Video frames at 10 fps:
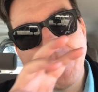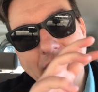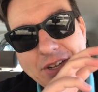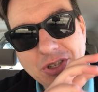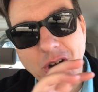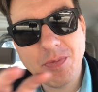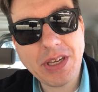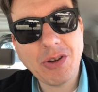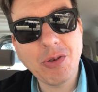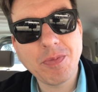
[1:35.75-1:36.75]
that
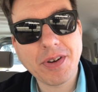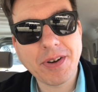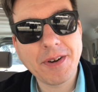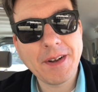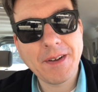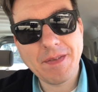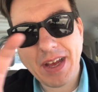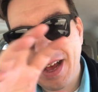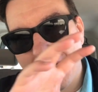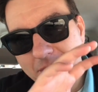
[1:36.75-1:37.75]
Tobe Hooper
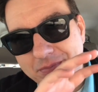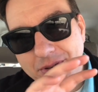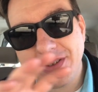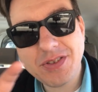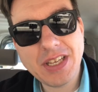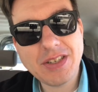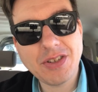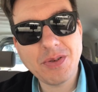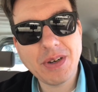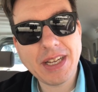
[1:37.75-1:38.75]
uh, puts
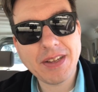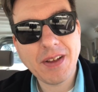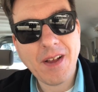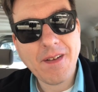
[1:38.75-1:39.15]
into it,